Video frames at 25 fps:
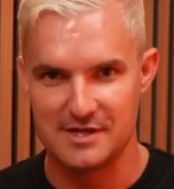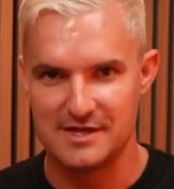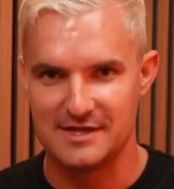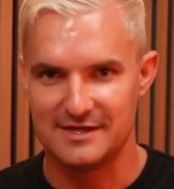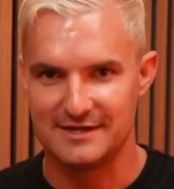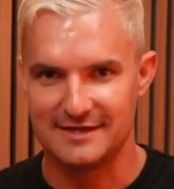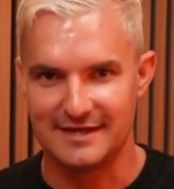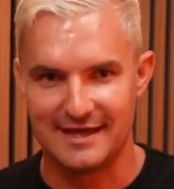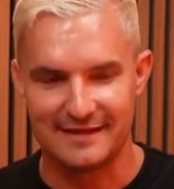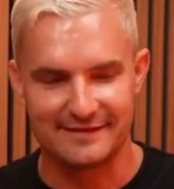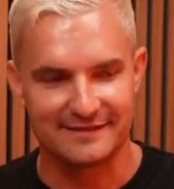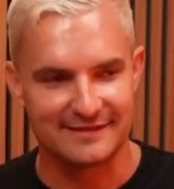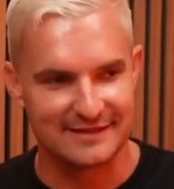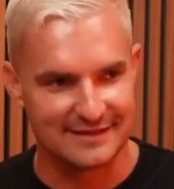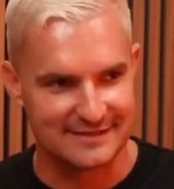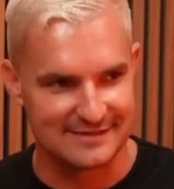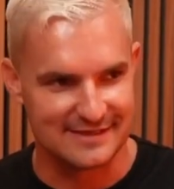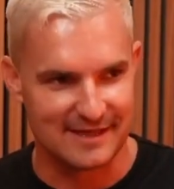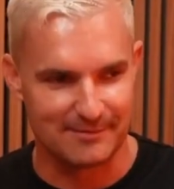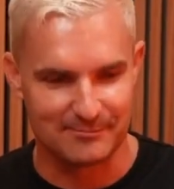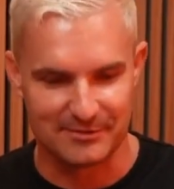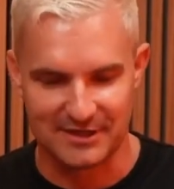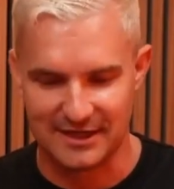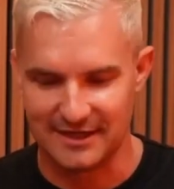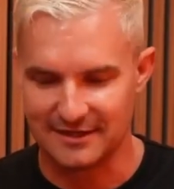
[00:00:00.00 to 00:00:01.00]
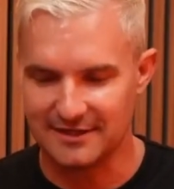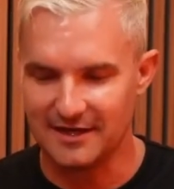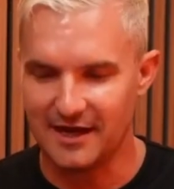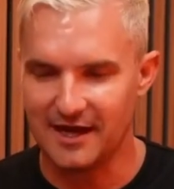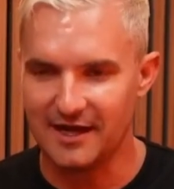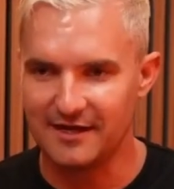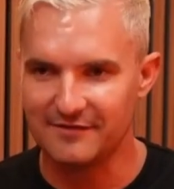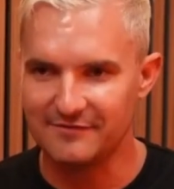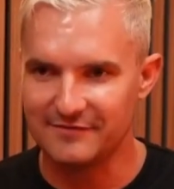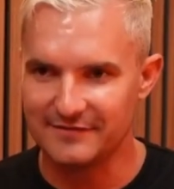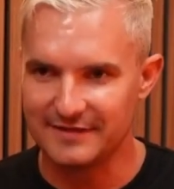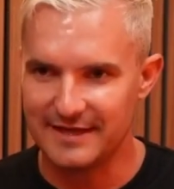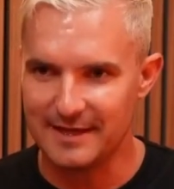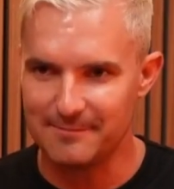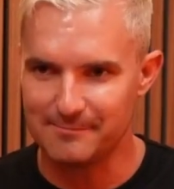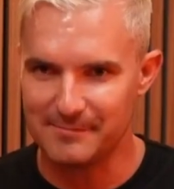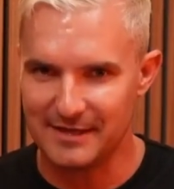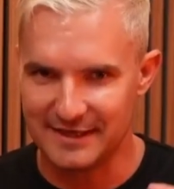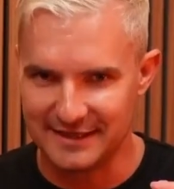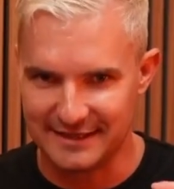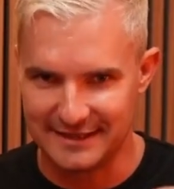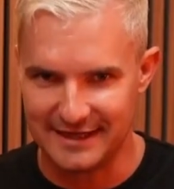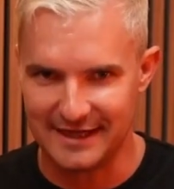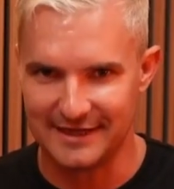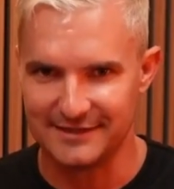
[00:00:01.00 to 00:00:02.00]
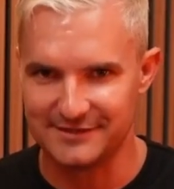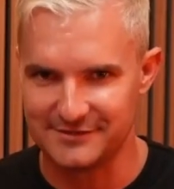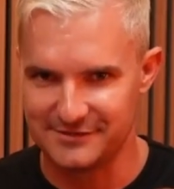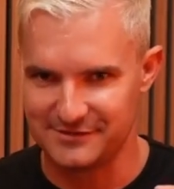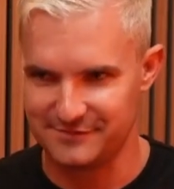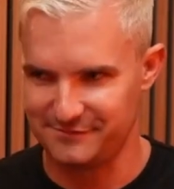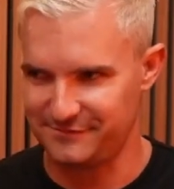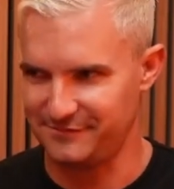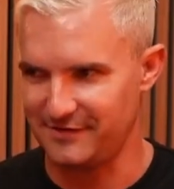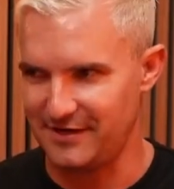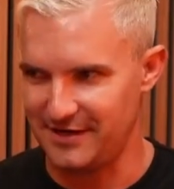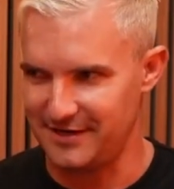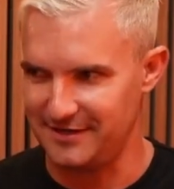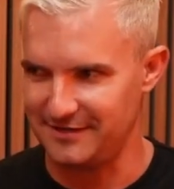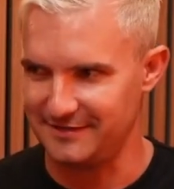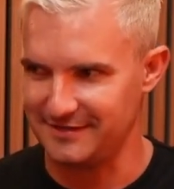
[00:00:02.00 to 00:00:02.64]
Nothing is happening. I can't even get my gun to fire.